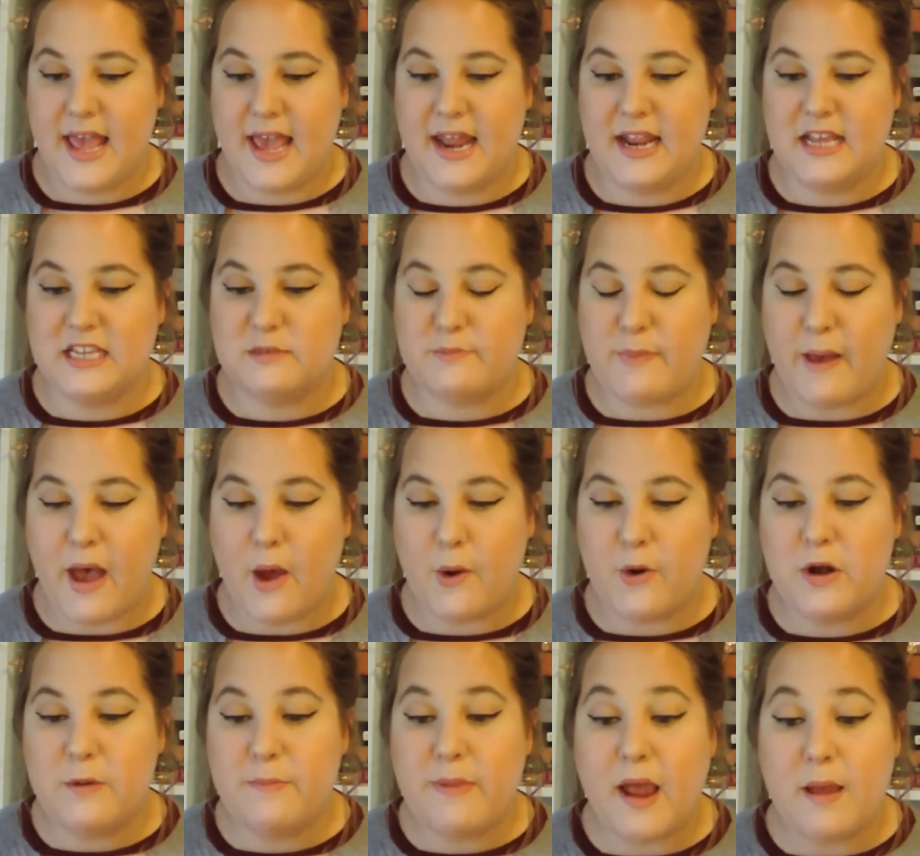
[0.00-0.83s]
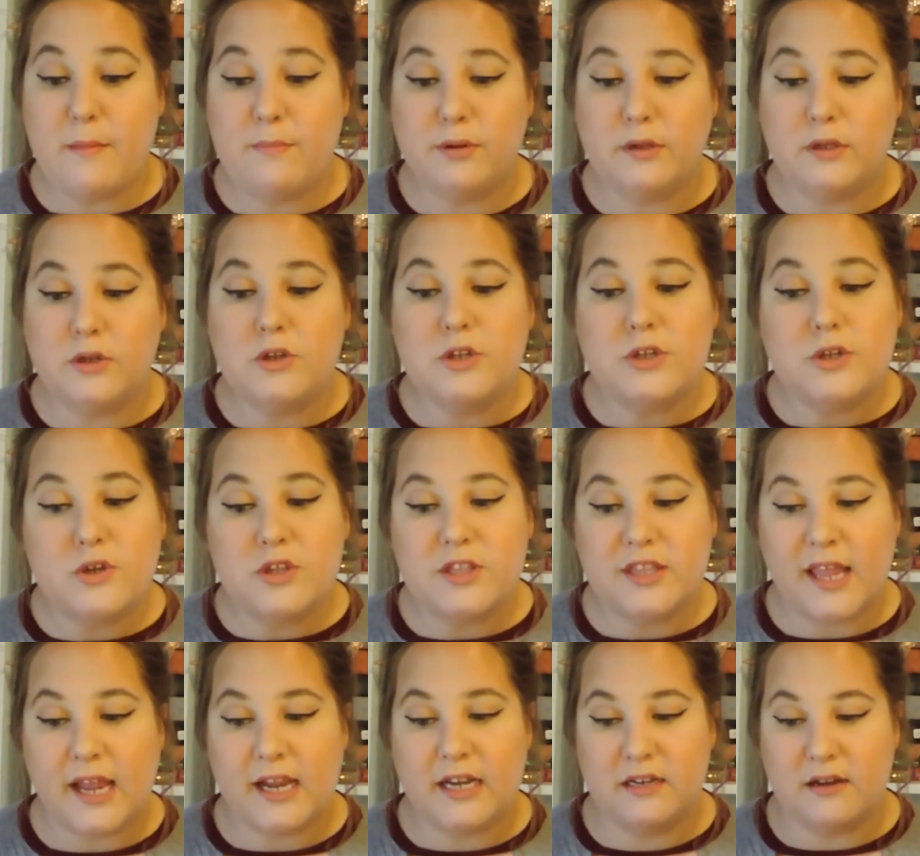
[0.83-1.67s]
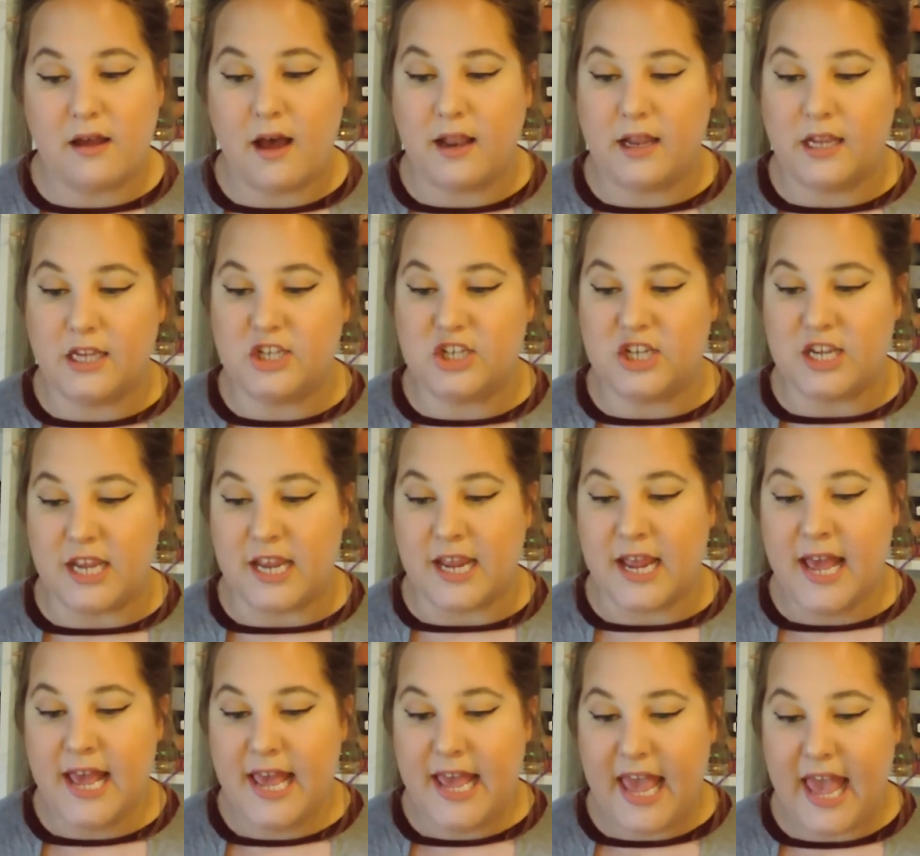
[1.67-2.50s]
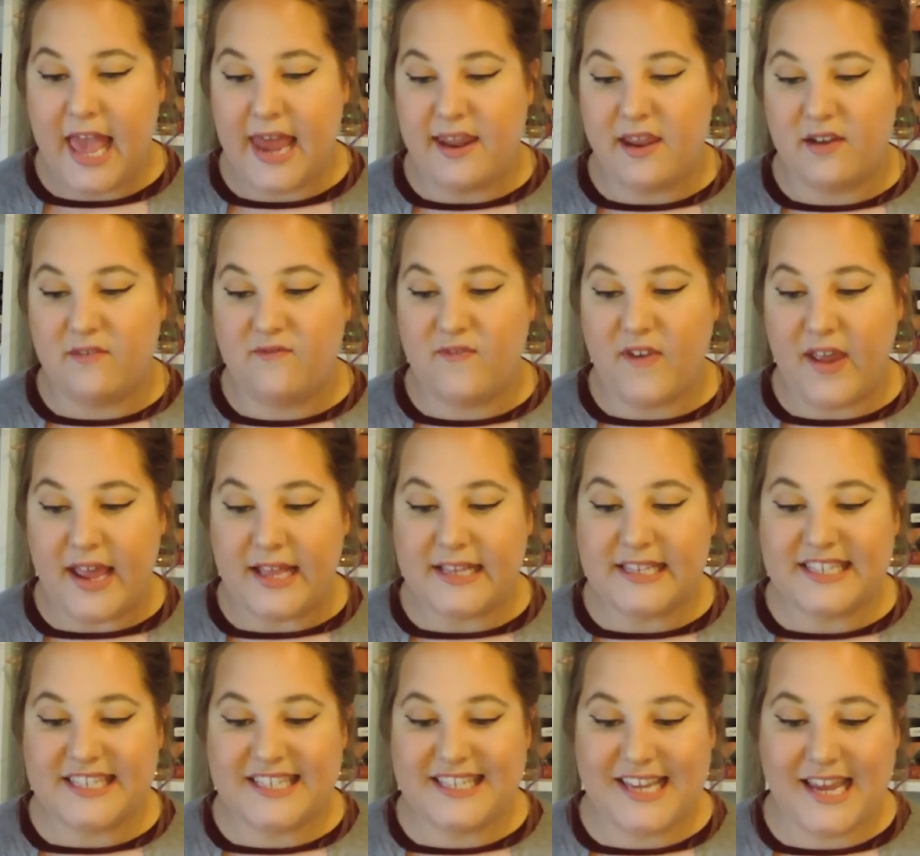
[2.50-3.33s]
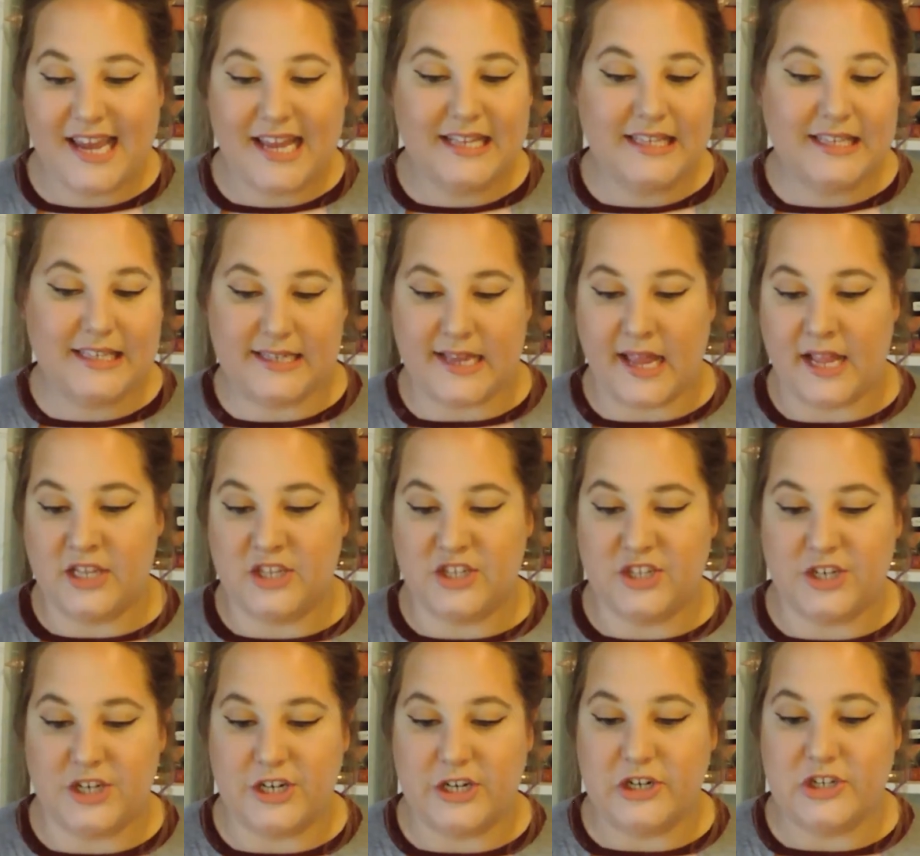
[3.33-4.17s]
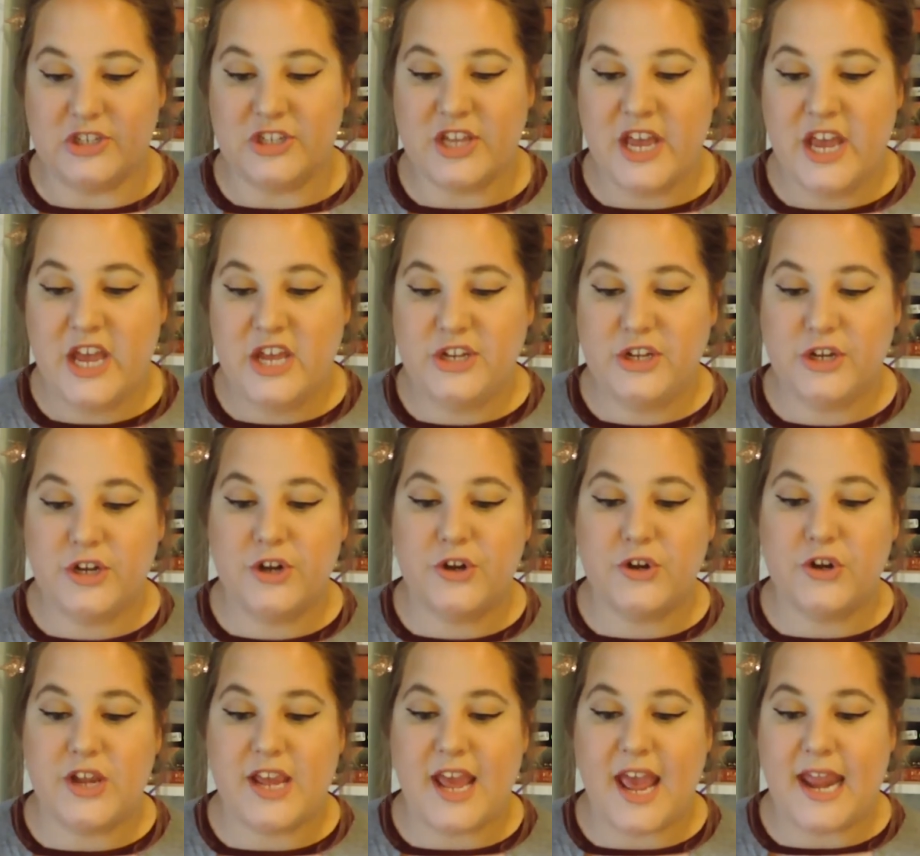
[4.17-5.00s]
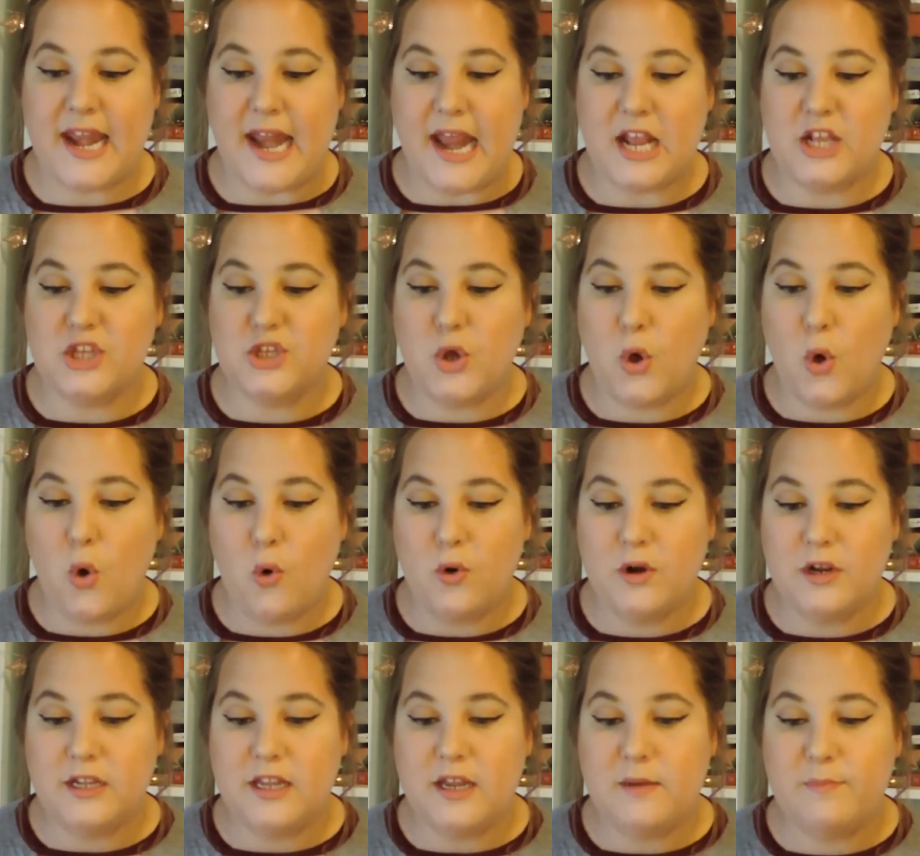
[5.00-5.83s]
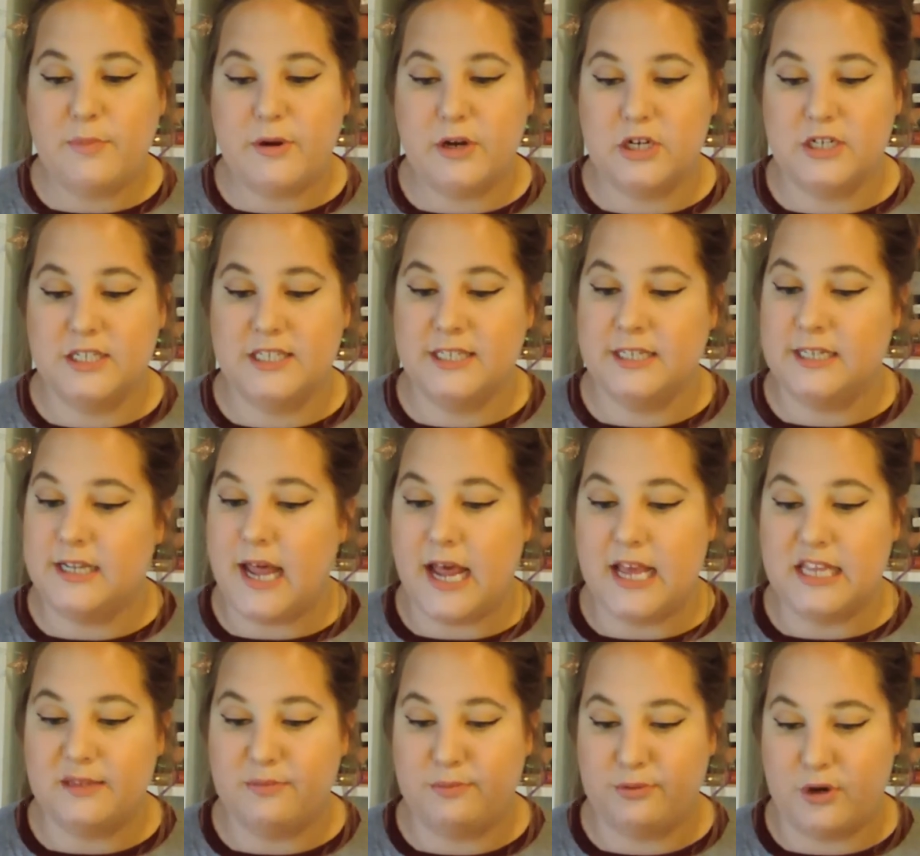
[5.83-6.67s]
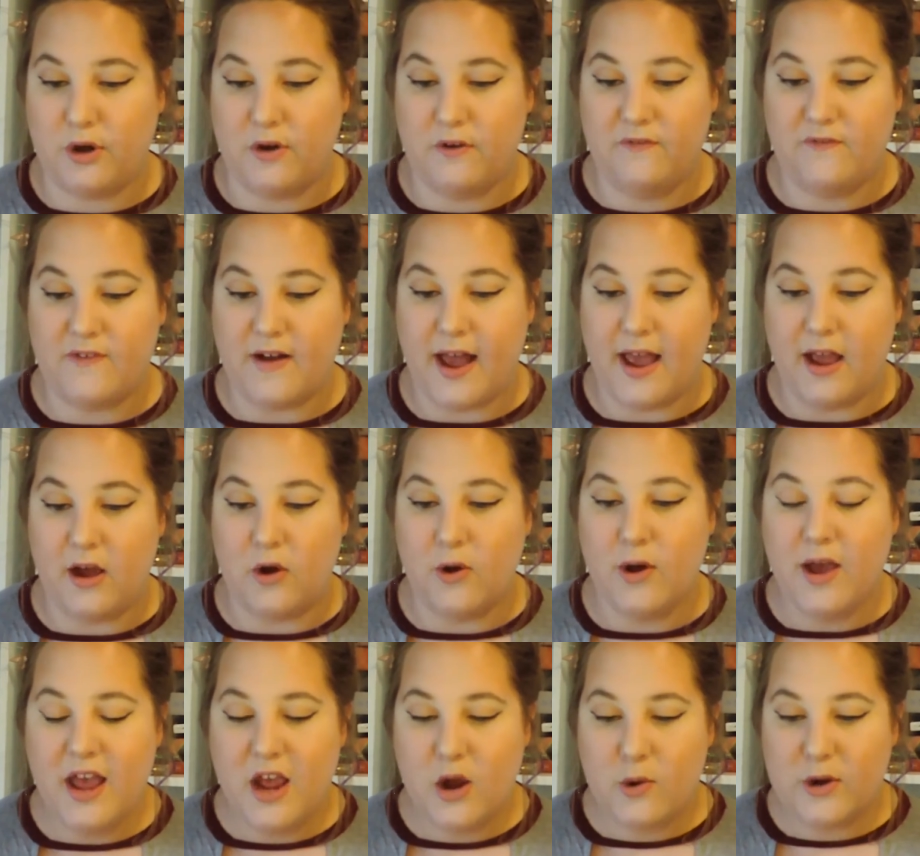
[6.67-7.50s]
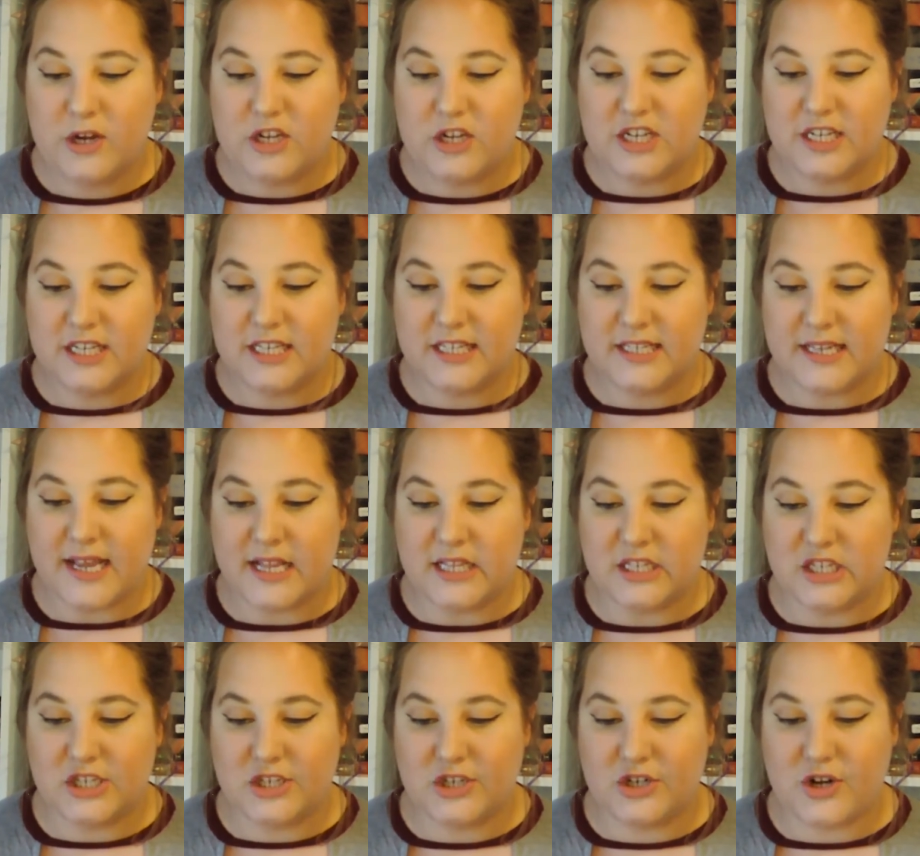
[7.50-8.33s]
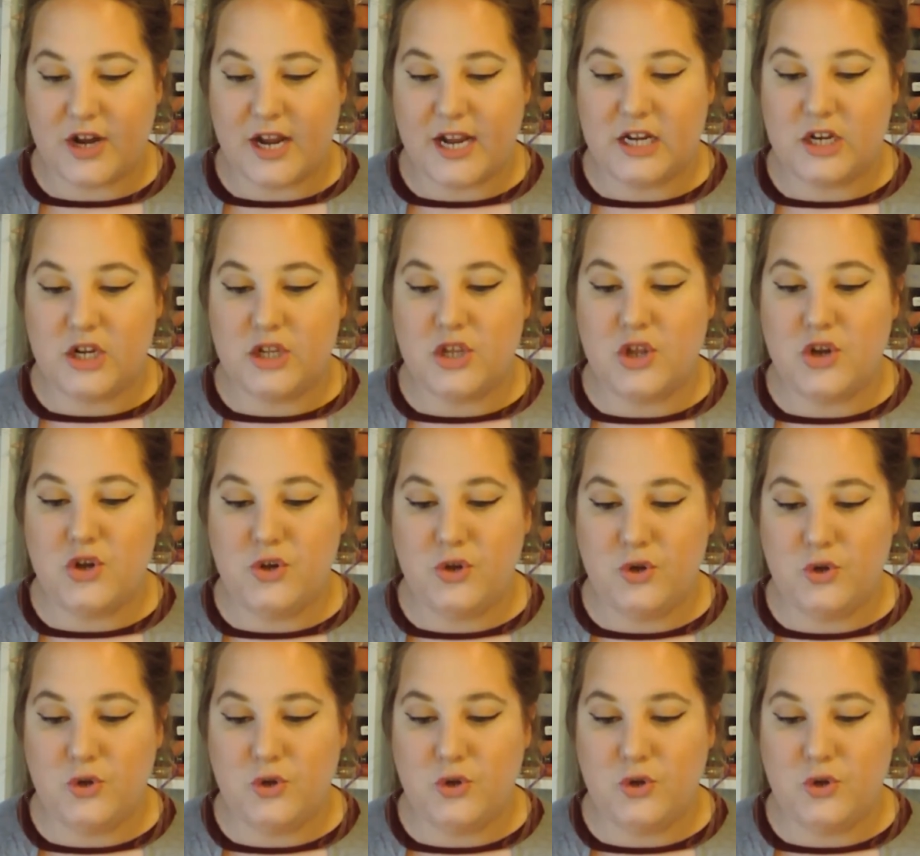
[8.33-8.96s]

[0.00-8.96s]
It is powered by Bluetooth technology and advanced skin sensors to create a totally personalized profile, which is sent straight to the